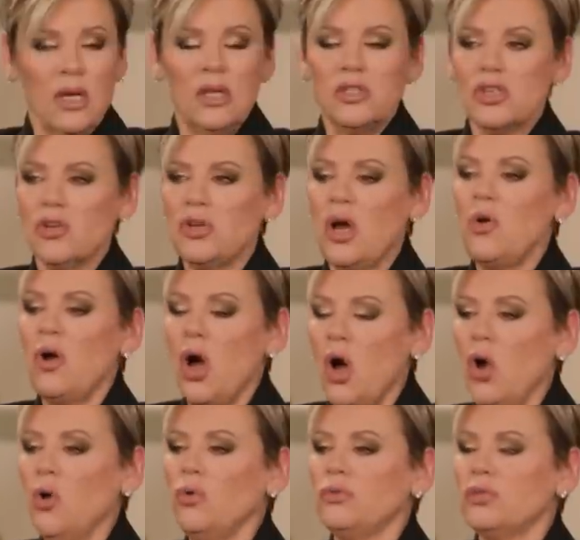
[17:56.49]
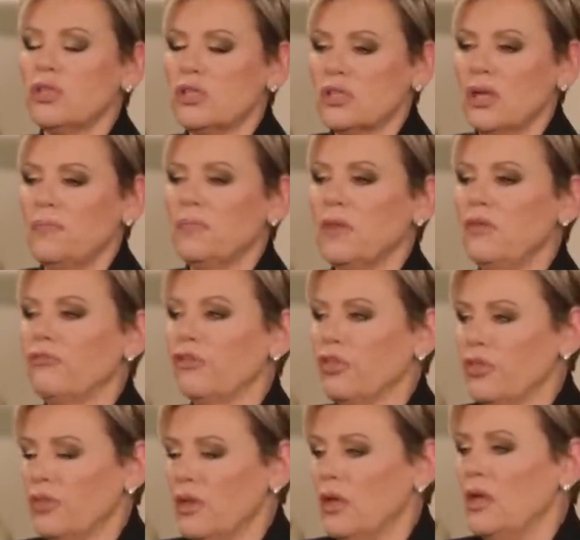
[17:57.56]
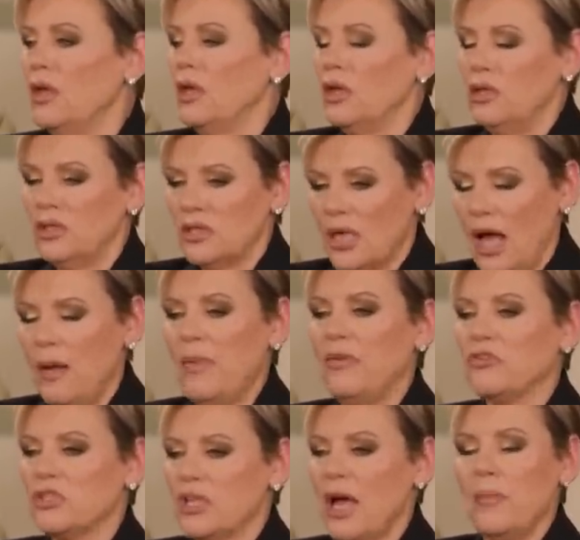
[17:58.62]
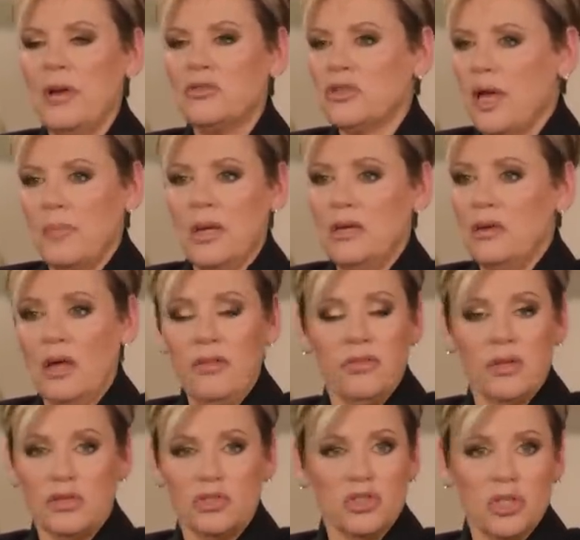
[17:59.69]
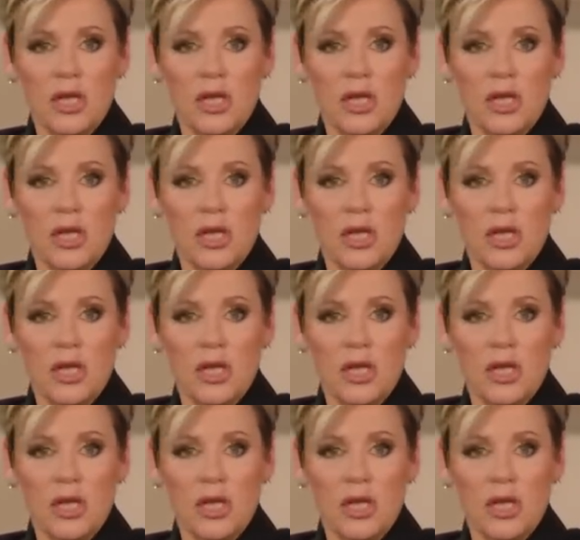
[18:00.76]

So don't hold to something for time after time after time, and nothing's